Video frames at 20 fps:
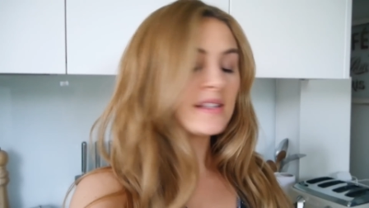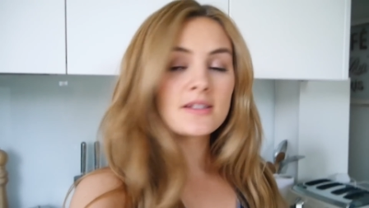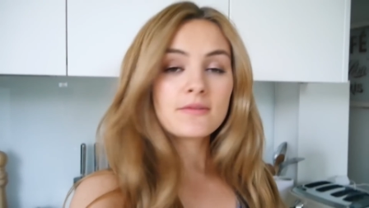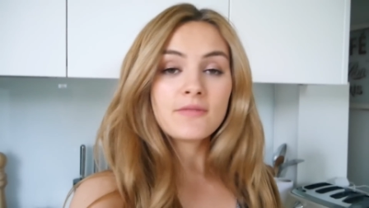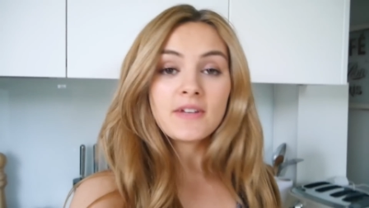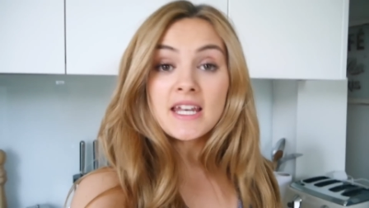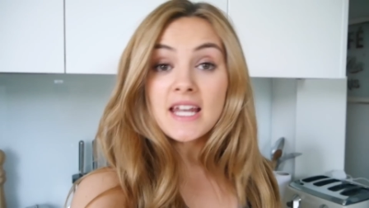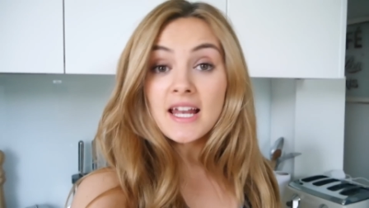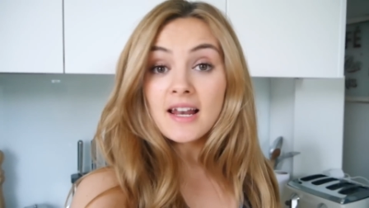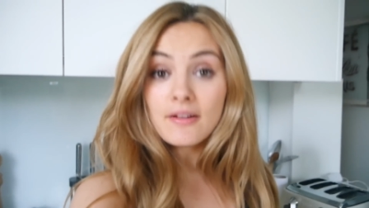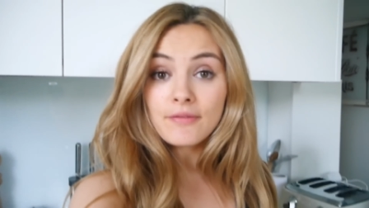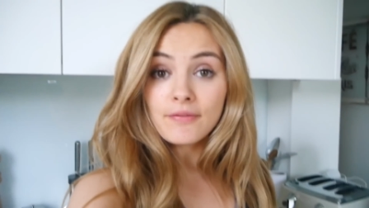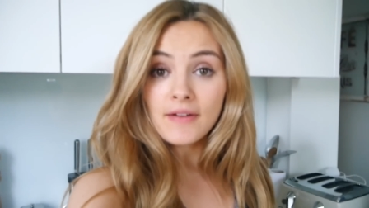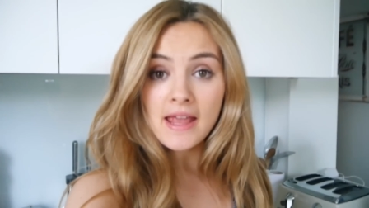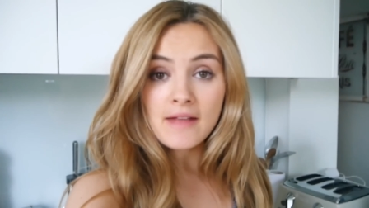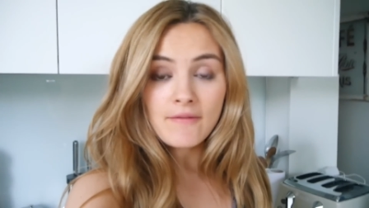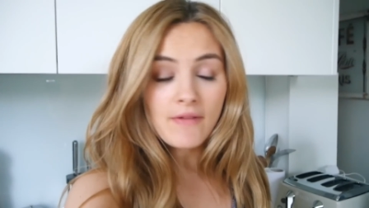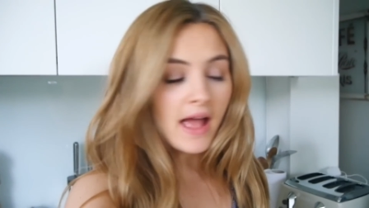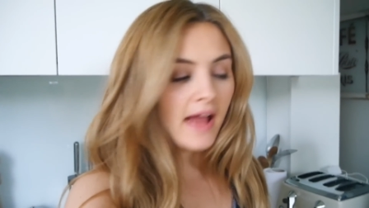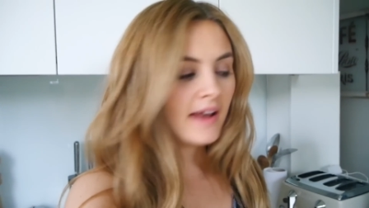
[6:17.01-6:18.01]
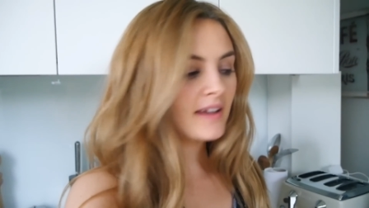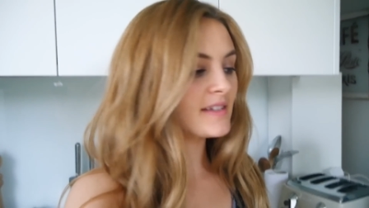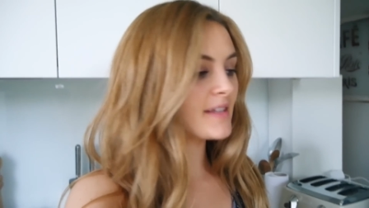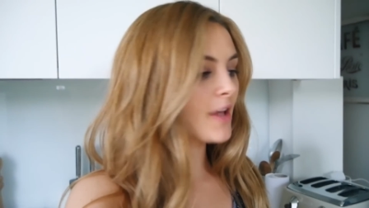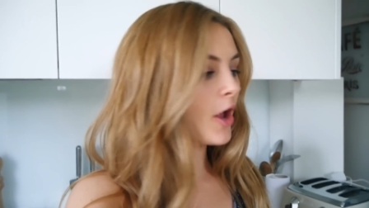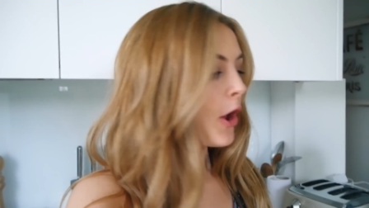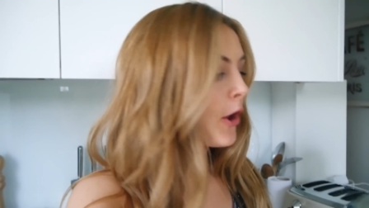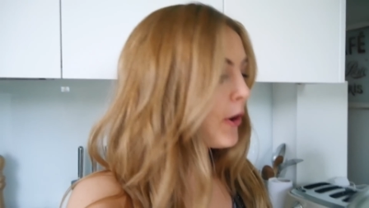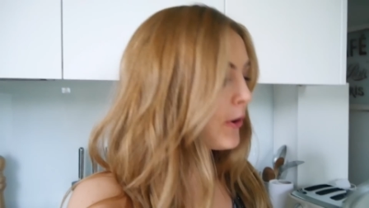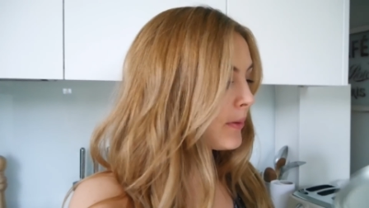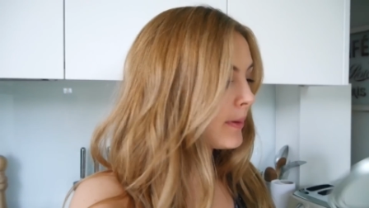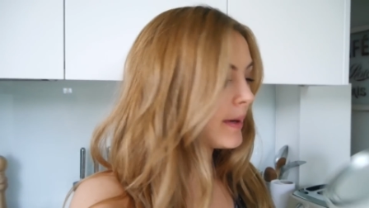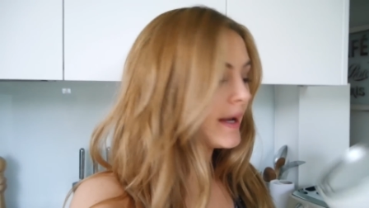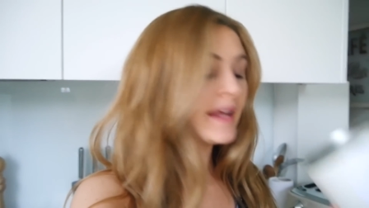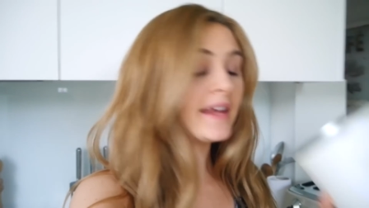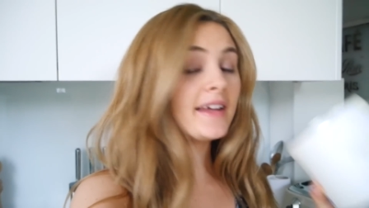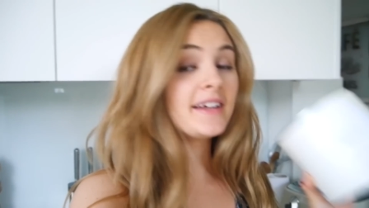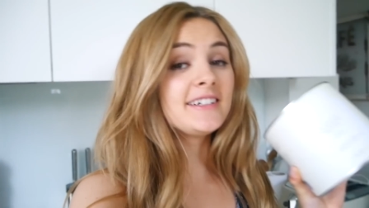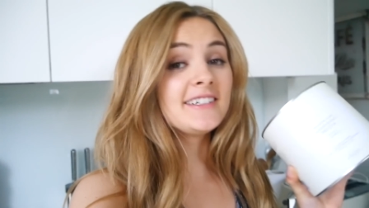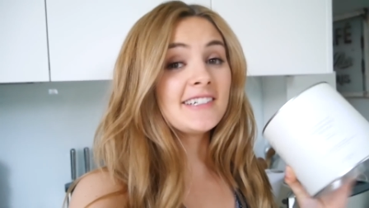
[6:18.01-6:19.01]
It's vanilla flavour, and it's
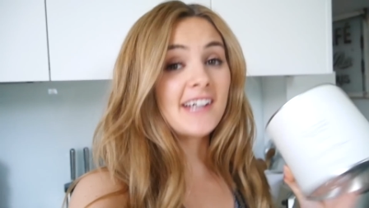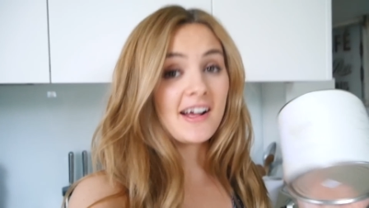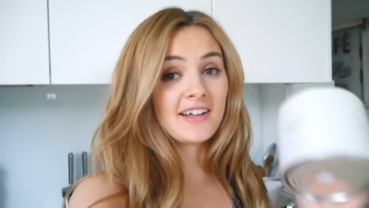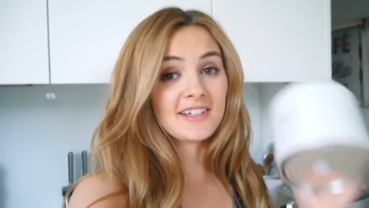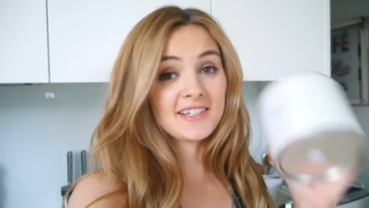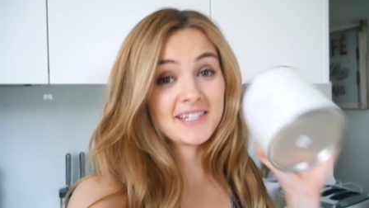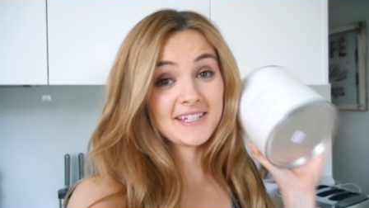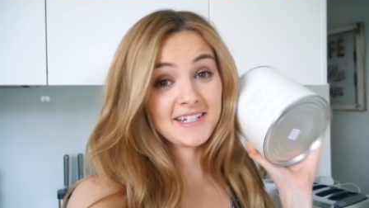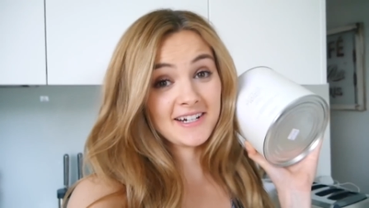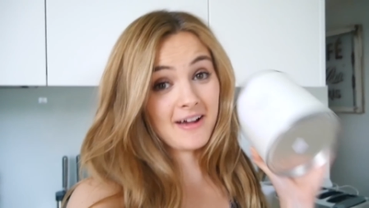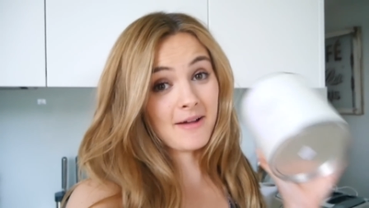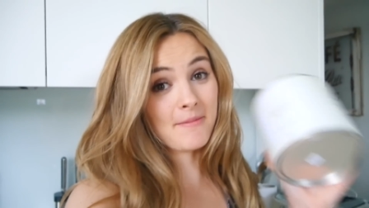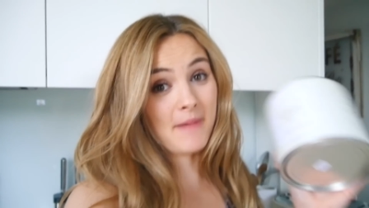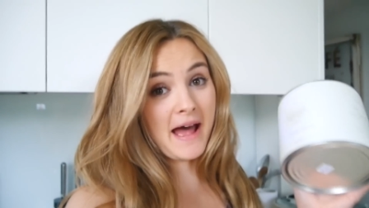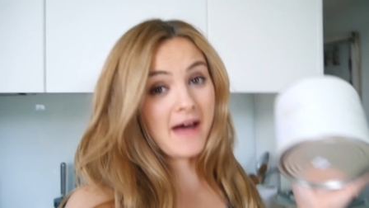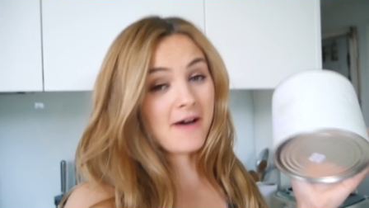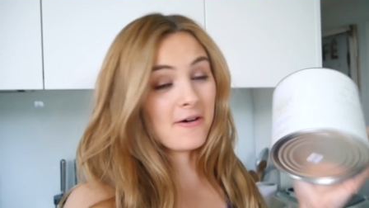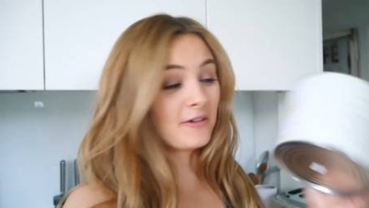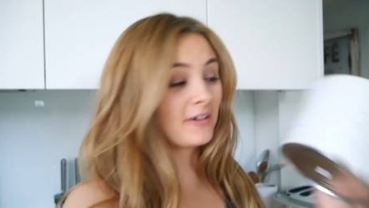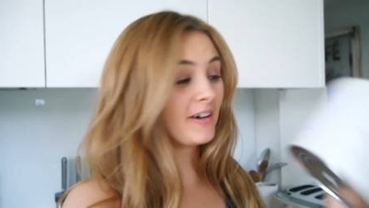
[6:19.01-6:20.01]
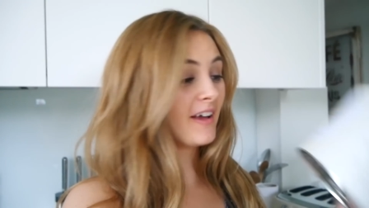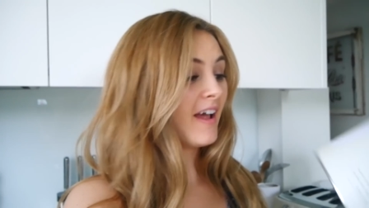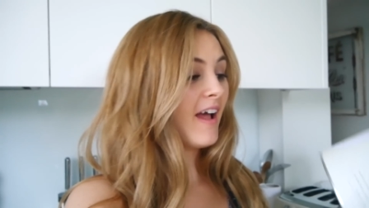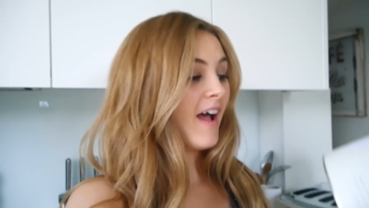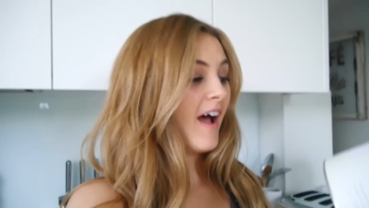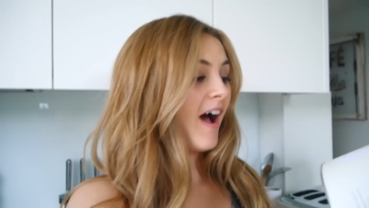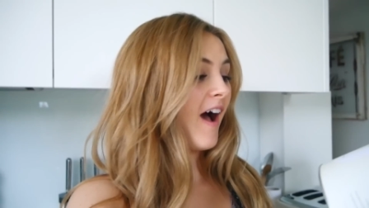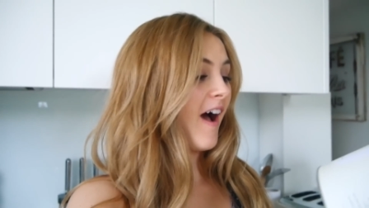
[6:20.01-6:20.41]
only just come out.